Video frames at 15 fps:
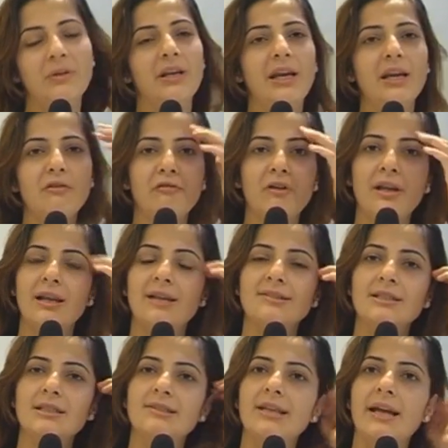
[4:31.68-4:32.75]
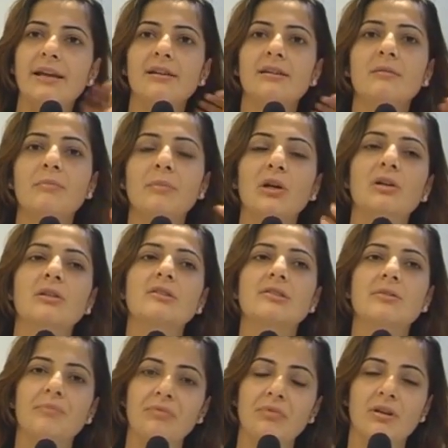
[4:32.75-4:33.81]
great fun as a designer
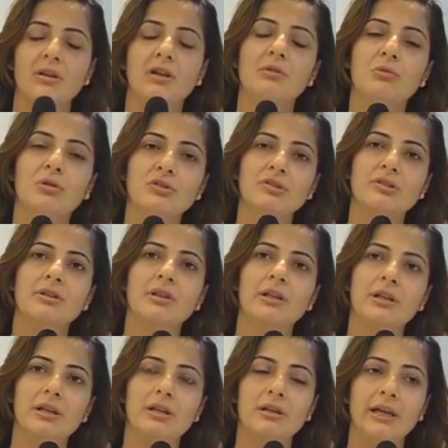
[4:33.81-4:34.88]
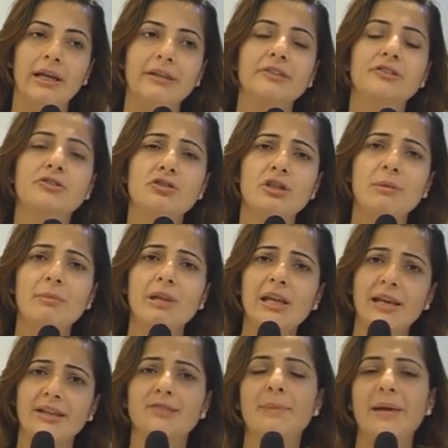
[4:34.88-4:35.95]
because it was a
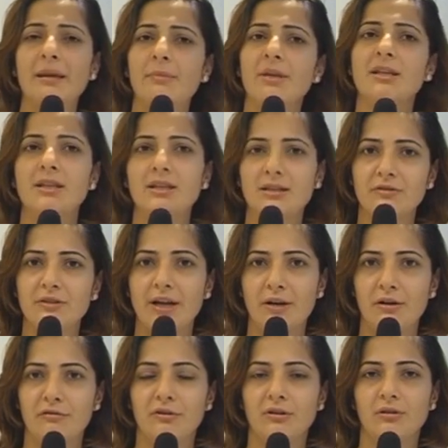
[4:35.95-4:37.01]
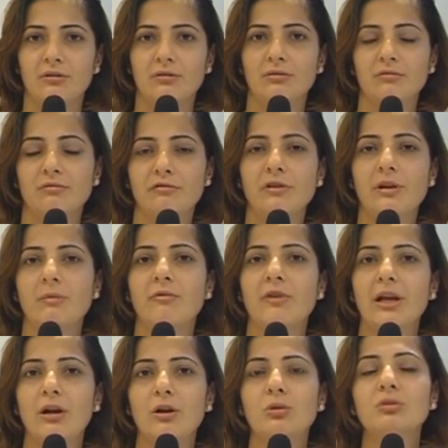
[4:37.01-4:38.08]
extremely experimentative kind of a film
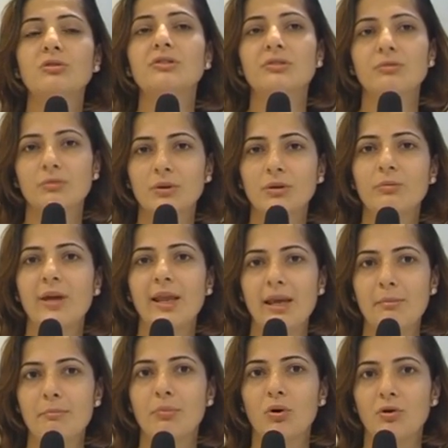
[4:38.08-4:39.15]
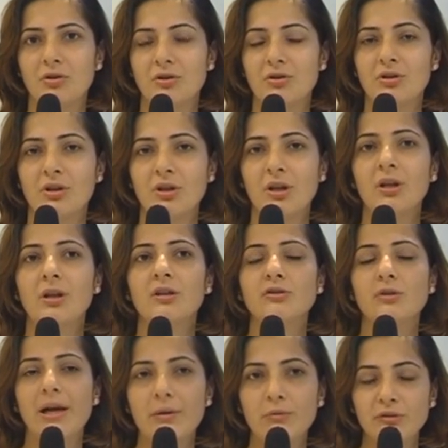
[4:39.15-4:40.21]
where clothes were very important.
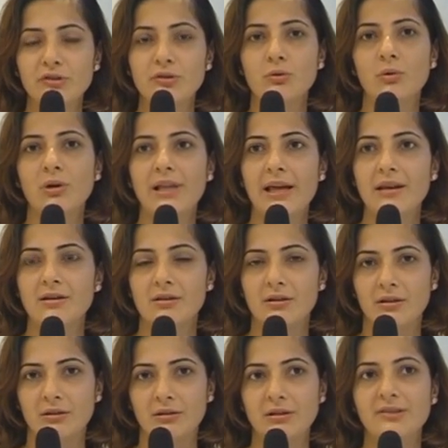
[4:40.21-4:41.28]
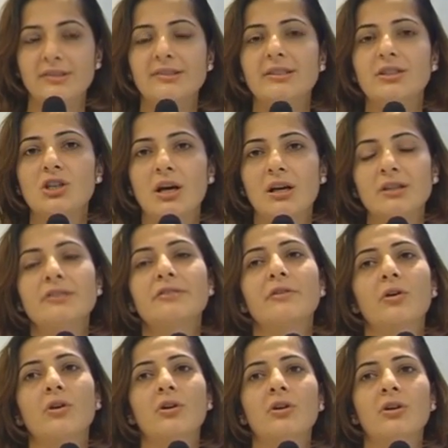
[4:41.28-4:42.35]
So I was told that this is a chance
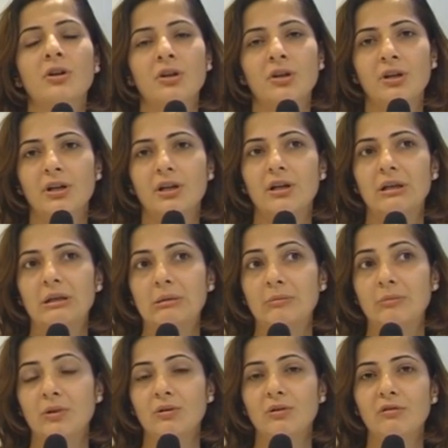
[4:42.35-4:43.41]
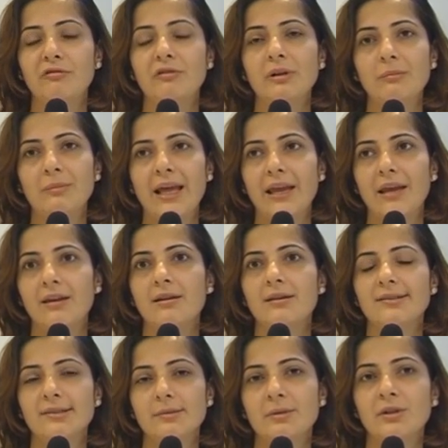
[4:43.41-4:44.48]
for a film like an
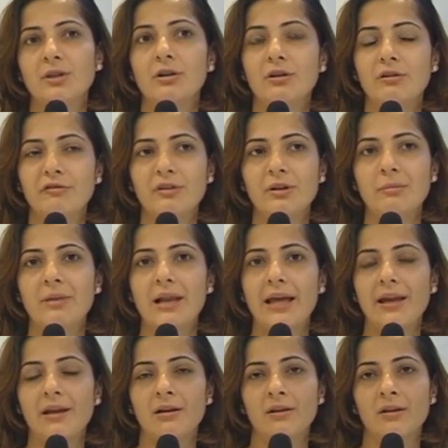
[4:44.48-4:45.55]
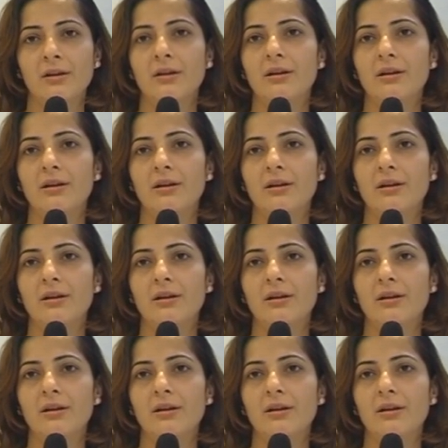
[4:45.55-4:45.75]
Elizabeth or a film like